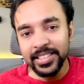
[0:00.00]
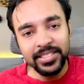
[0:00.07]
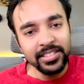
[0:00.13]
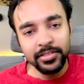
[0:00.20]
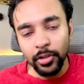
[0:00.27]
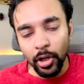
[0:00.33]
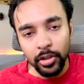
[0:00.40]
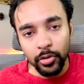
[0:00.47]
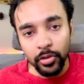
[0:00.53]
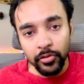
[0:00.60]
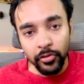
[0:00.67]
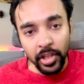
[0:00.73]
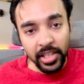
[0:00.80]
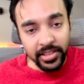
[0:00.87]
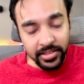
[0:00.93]
is not good
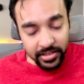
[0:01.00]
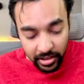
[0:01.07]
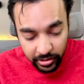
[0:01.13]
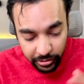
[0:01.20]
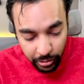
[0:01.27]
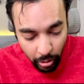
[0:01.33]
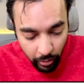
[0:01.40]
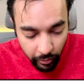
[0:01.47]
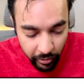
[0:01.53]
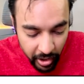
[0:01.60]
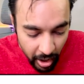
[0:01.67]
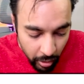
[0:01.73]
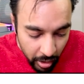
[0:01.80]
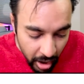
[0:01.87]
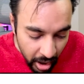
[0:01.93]
for us, so we are
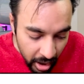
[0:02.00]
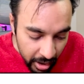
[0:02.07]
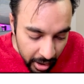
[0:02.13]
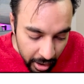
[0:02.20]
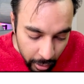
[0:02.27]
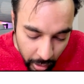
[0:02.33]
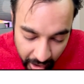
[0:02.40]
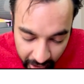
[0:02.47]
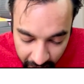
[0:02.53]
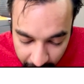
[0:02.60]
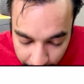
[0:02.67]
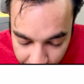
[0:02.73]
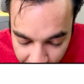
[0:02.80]
gonna continue ahead.